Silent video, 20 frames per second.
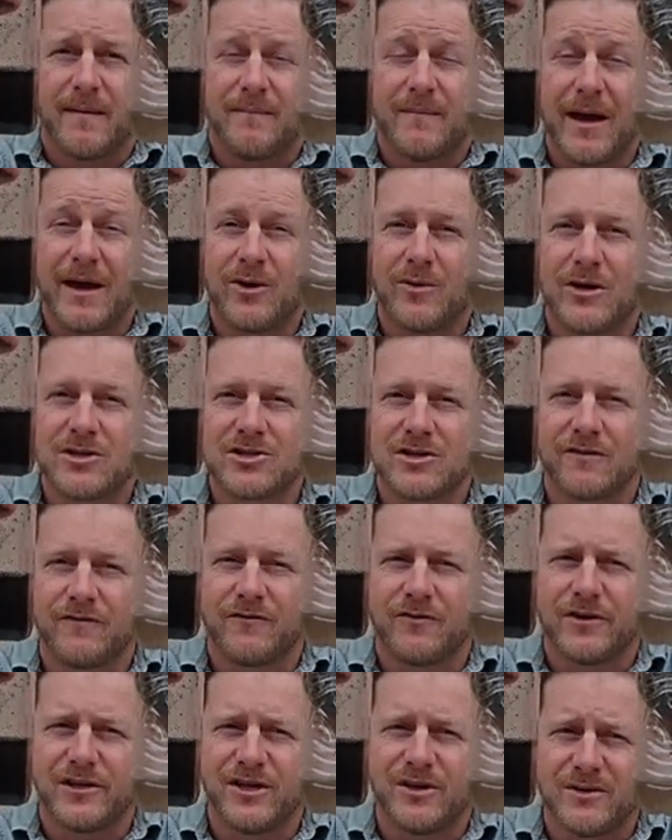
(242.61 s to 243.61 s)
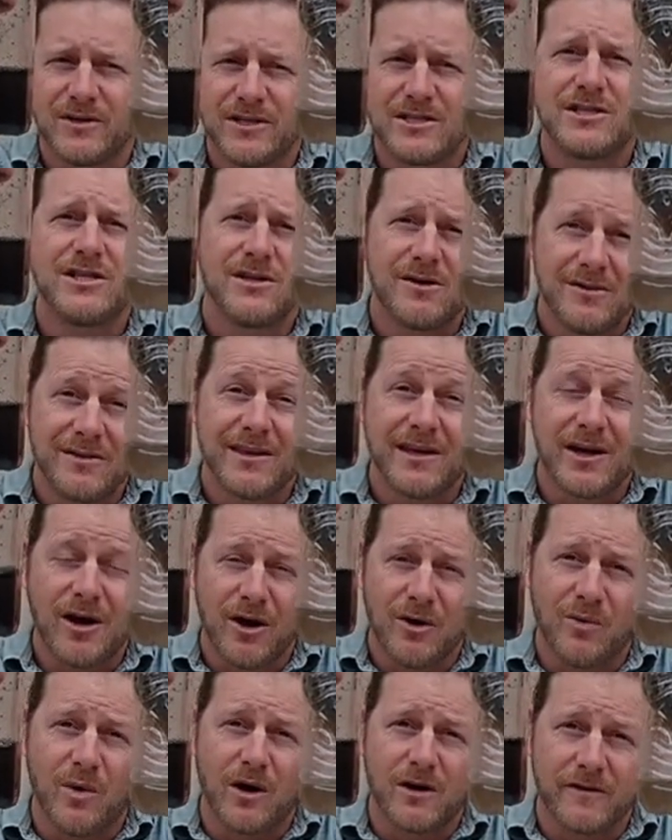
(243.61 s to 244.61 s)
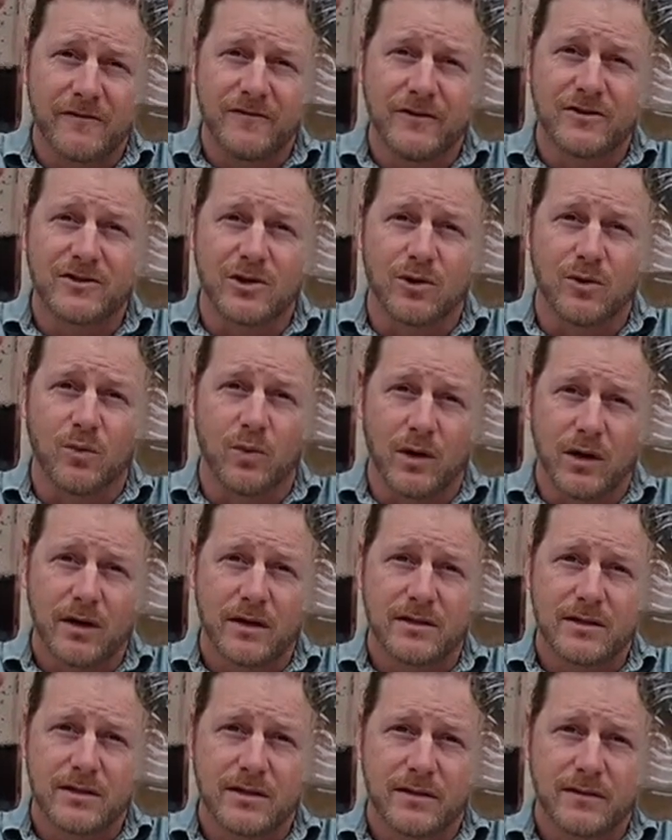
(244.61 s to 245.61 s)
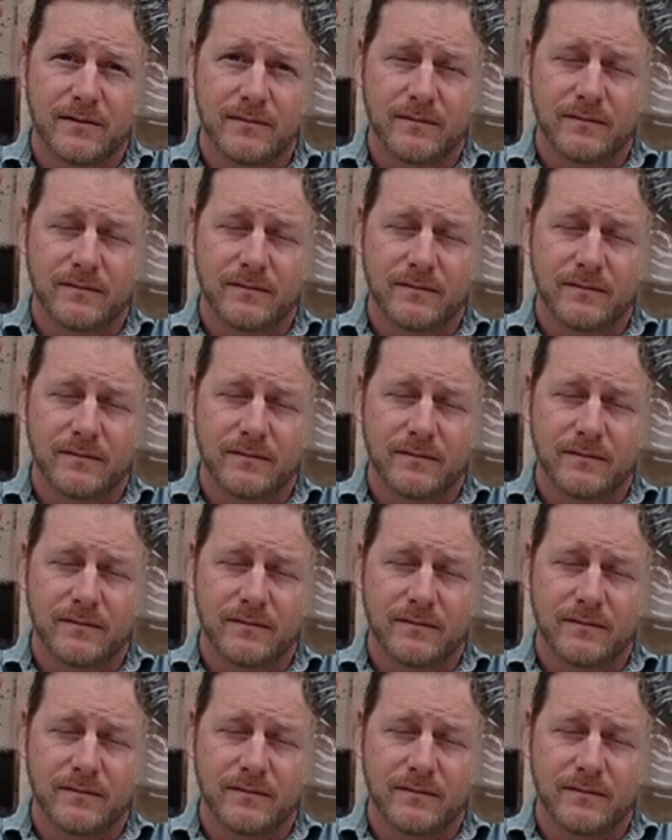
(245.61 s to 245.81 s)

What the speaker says: my question for you is, do you think our water filter worked?